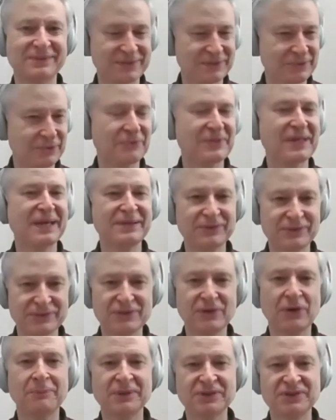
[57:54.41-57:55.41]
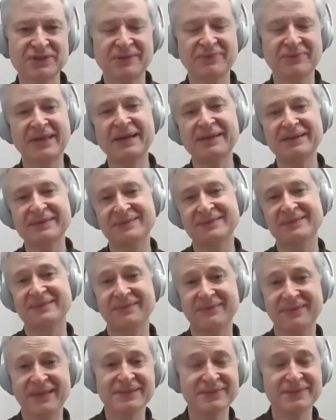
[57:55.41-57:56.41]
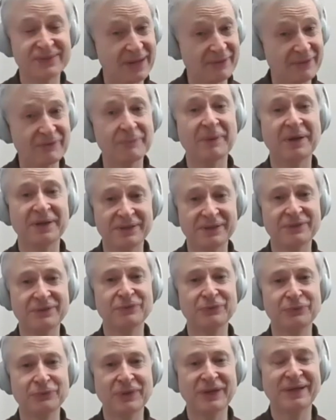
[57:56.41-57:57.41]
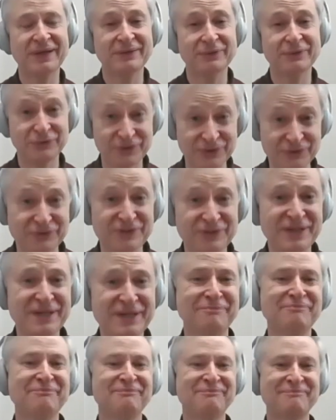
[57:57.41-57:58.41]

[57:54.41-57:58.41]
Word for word: So thank you so much. And thanks, thanks to everybody who, uh, who tuned in.